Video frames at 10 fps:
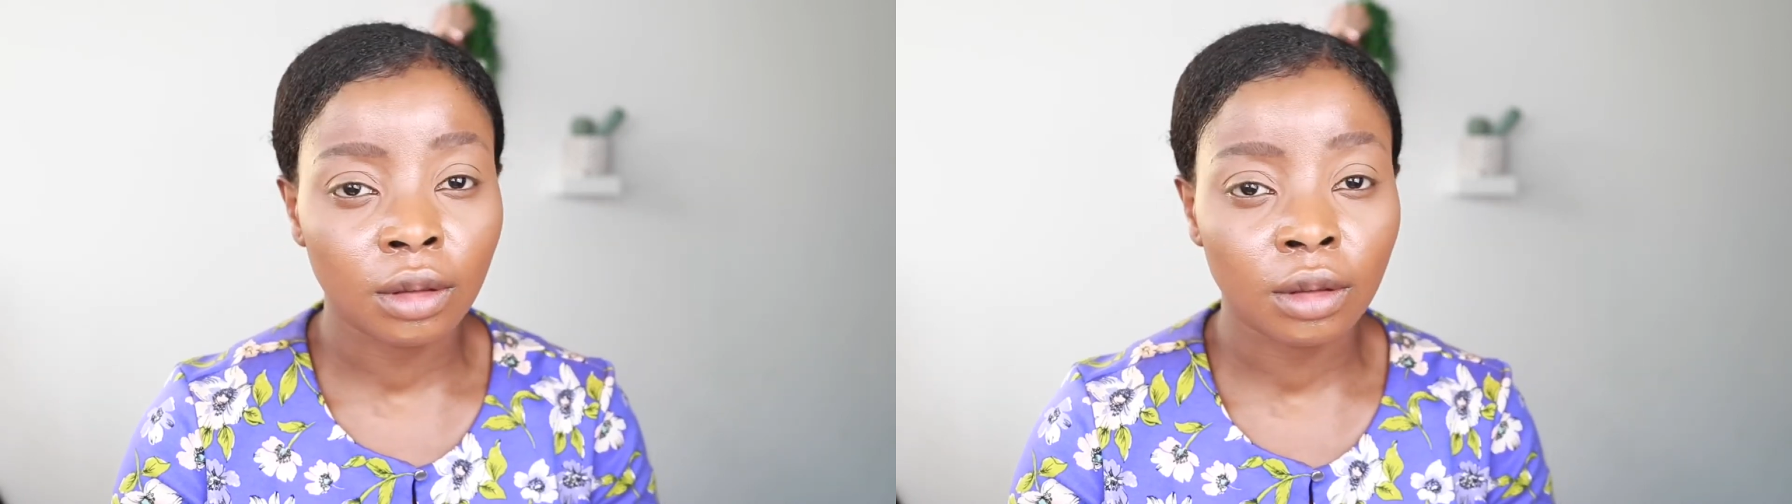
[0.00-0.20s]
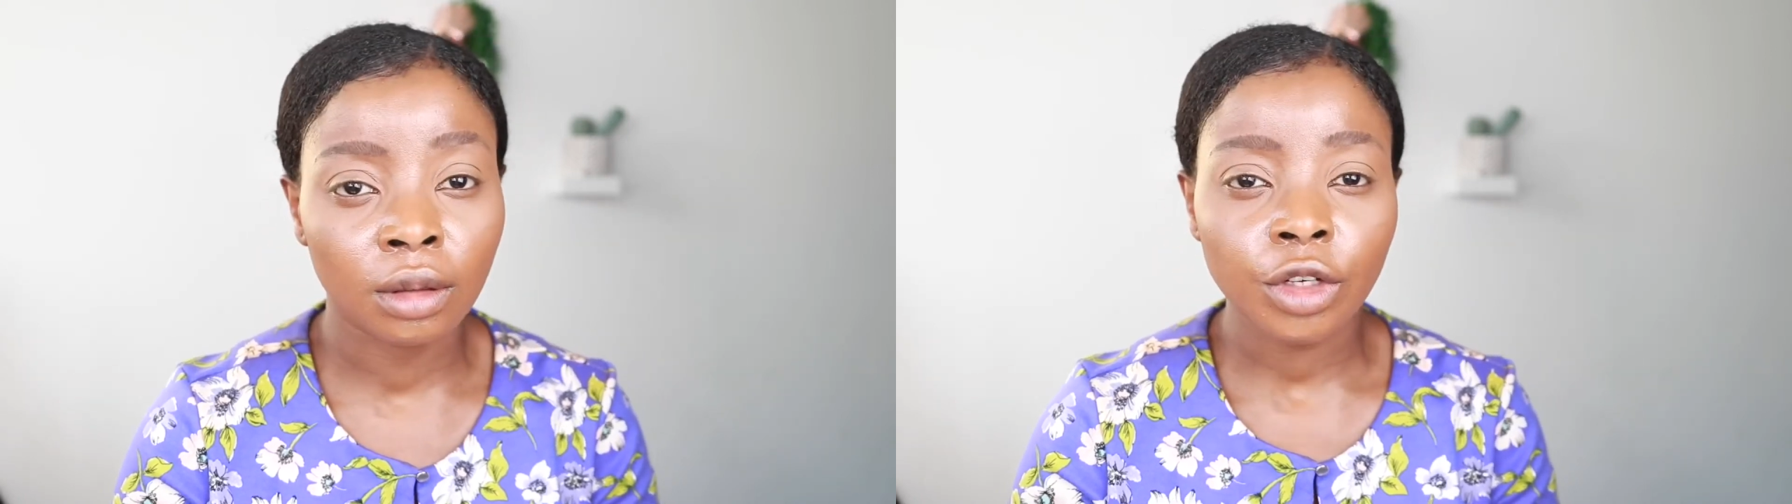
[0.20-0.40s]

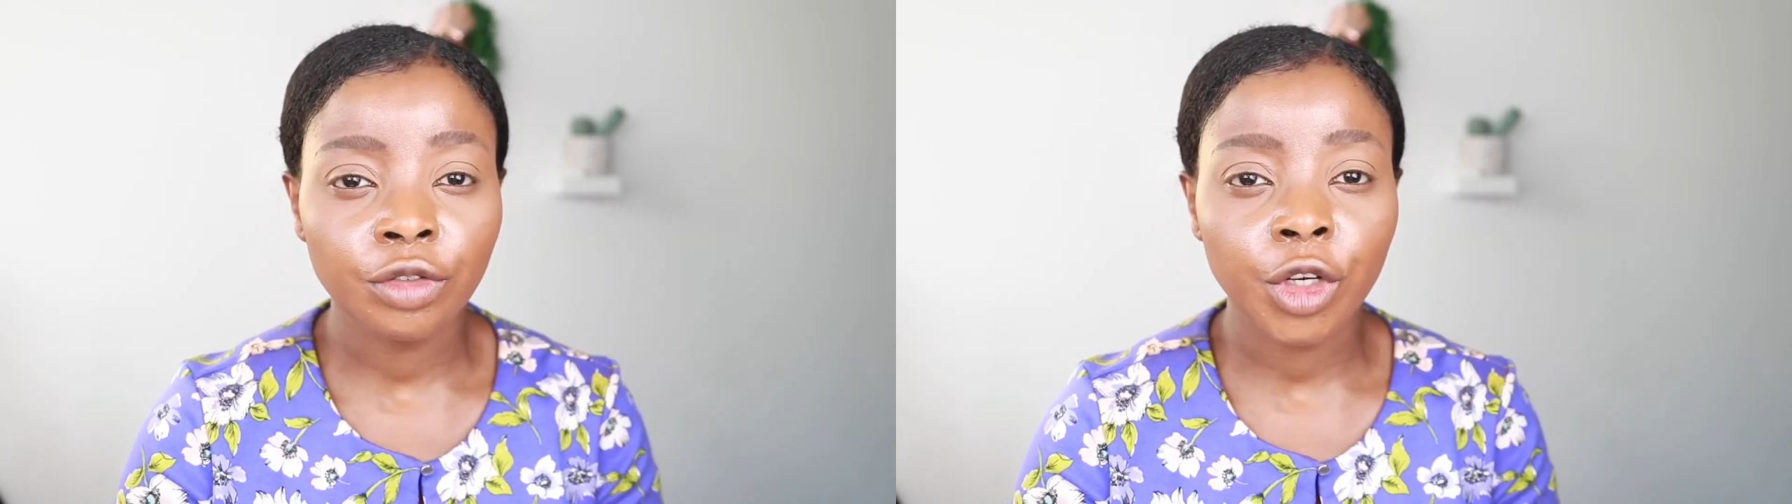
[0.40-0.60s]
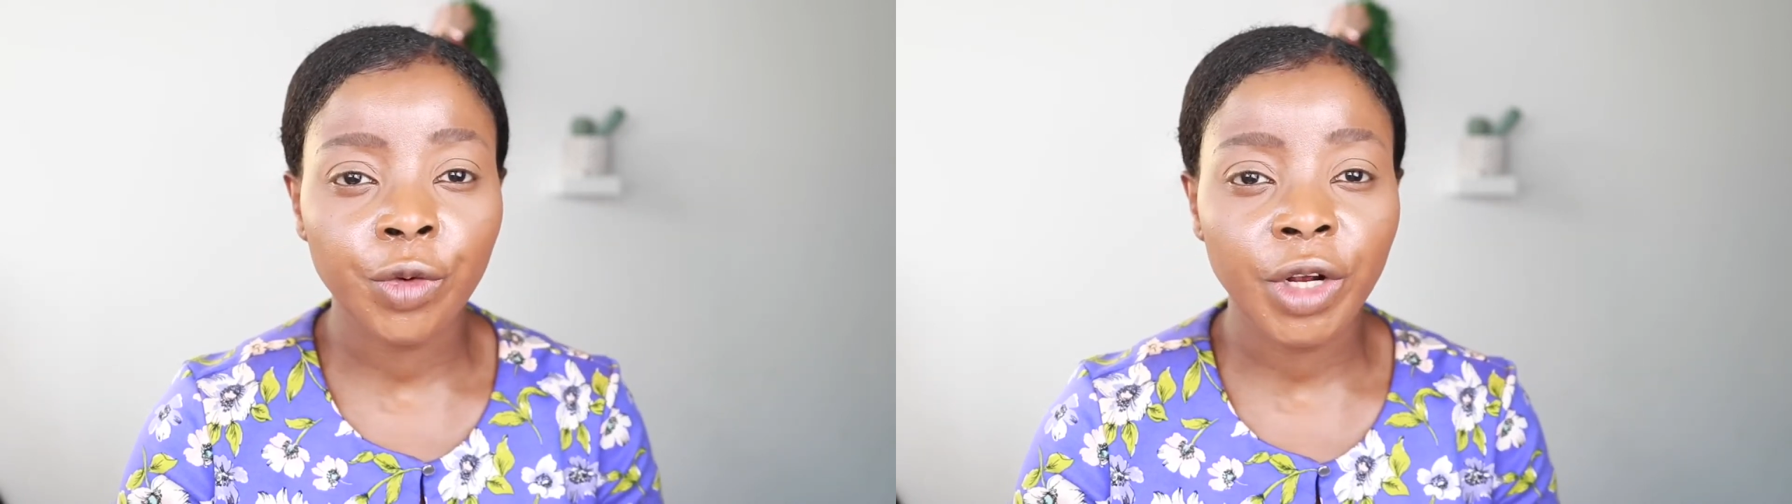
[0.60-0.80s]
So if
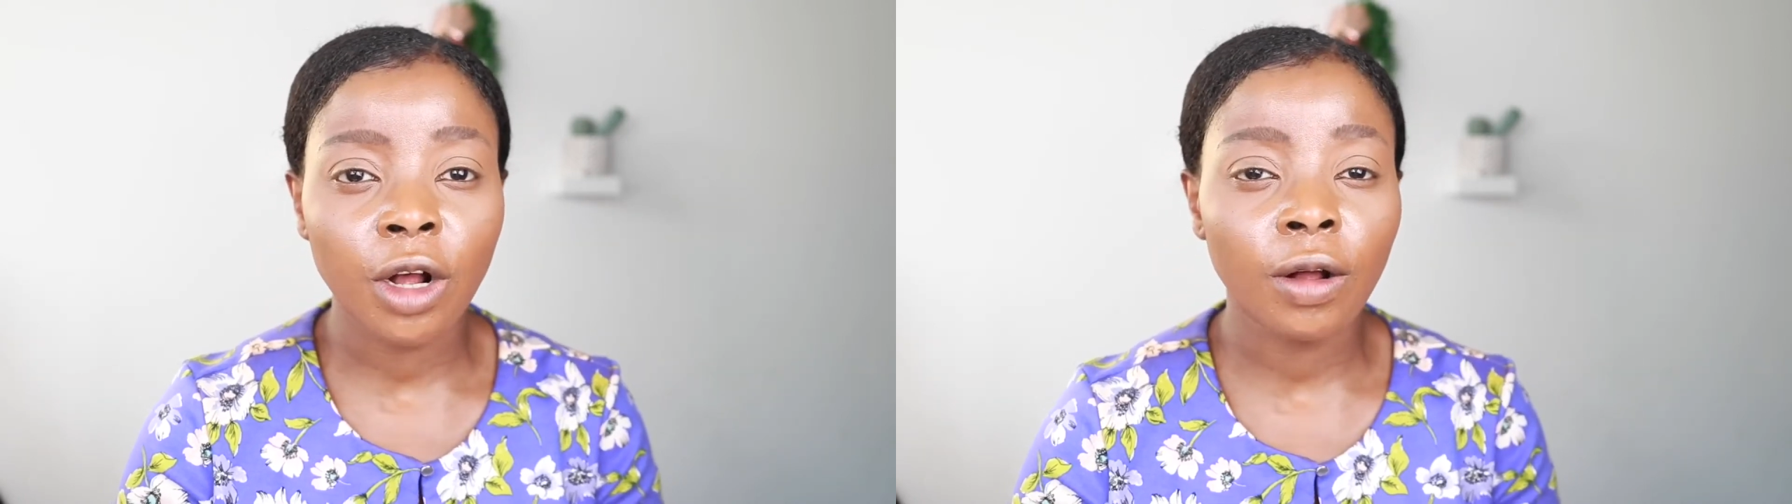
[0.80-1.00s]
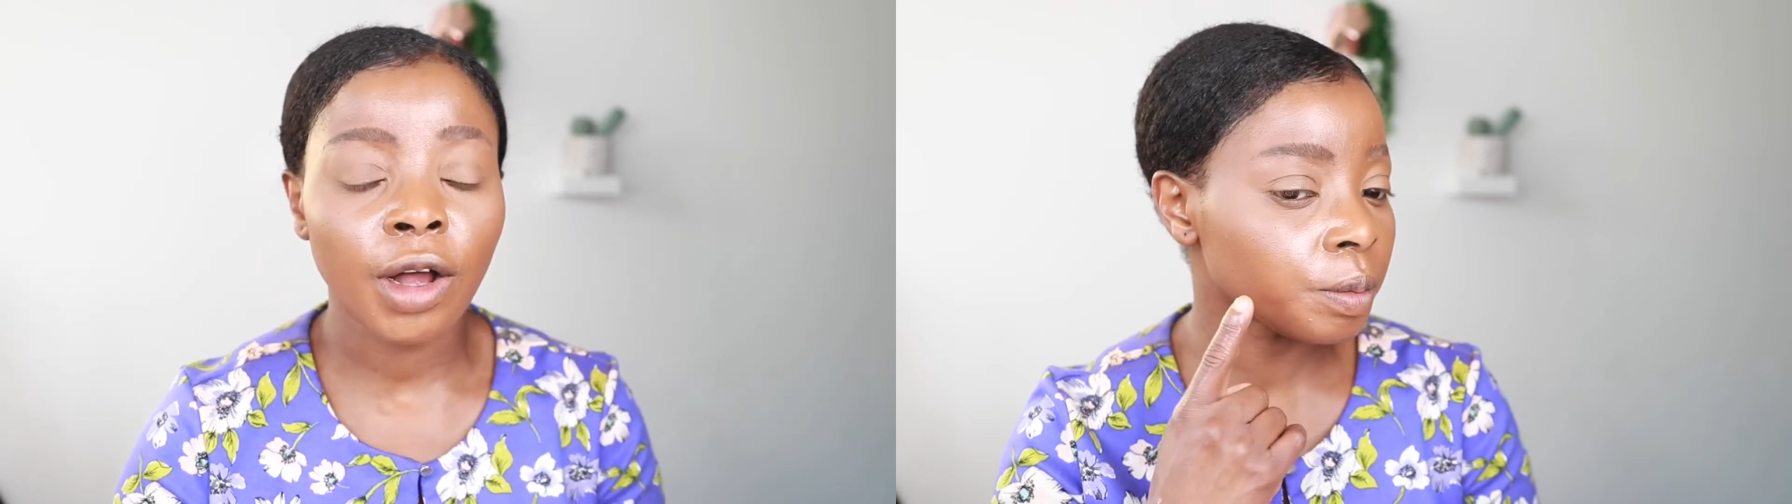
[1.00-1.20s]
you can
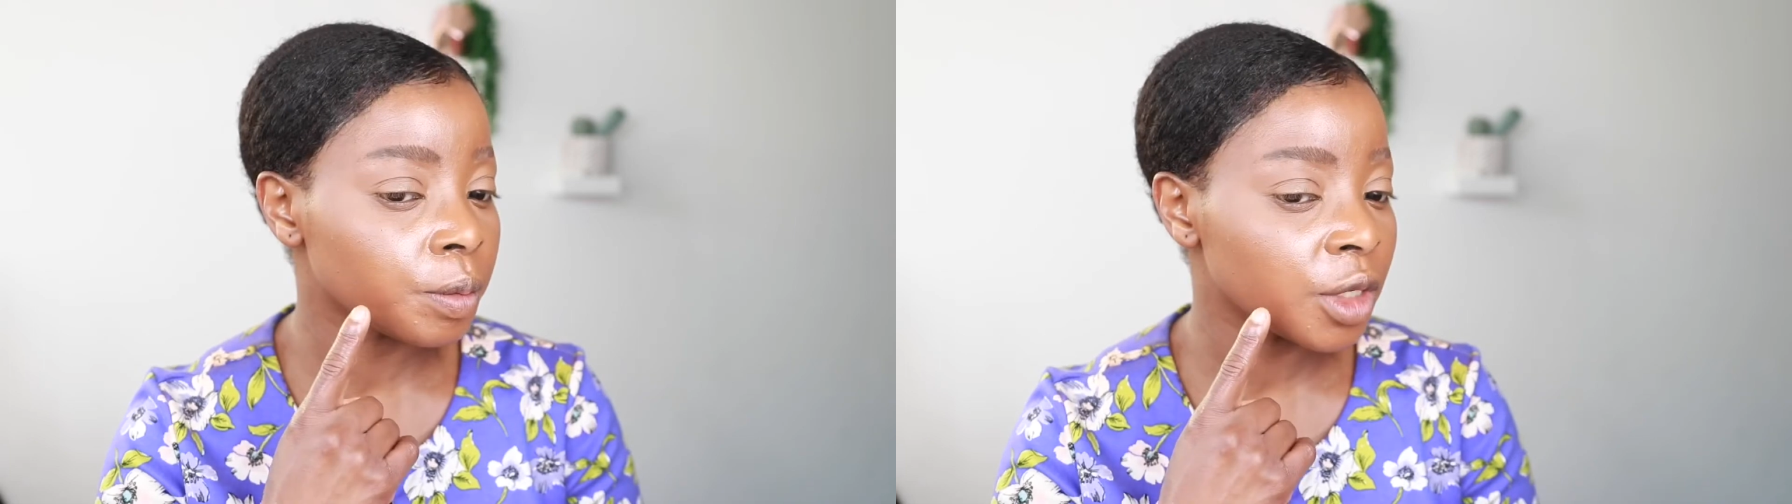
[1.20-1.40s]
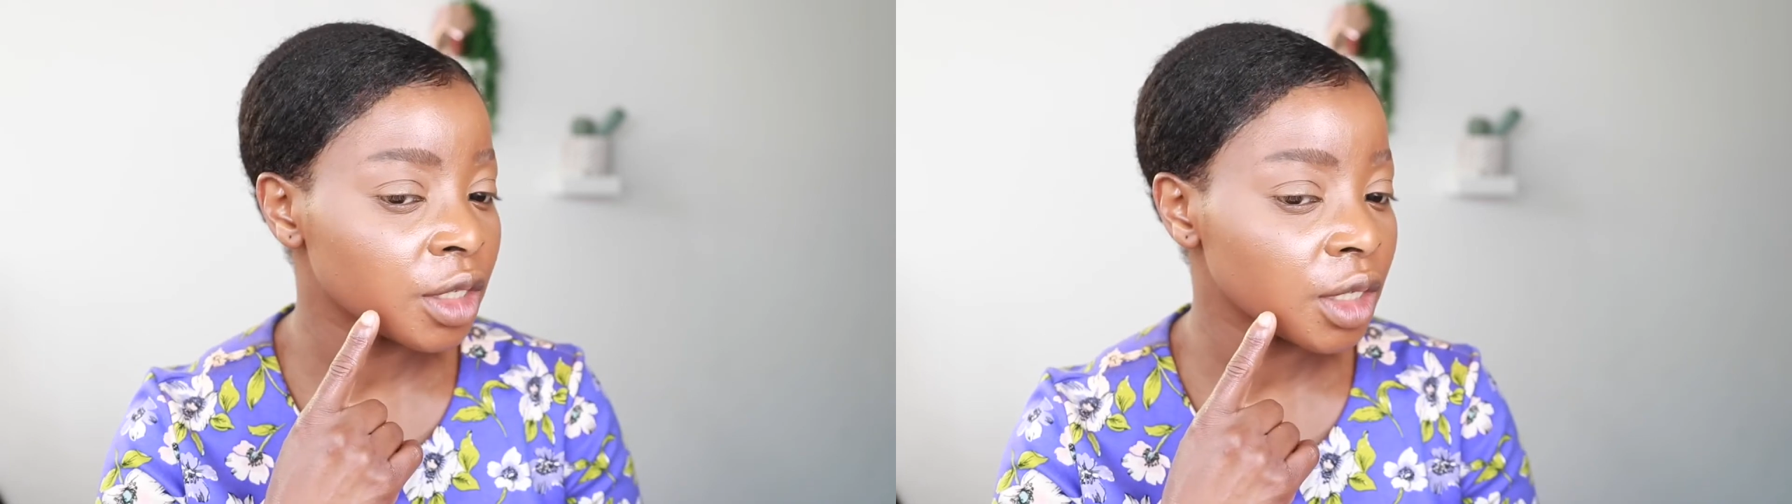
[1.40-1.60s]
recall, this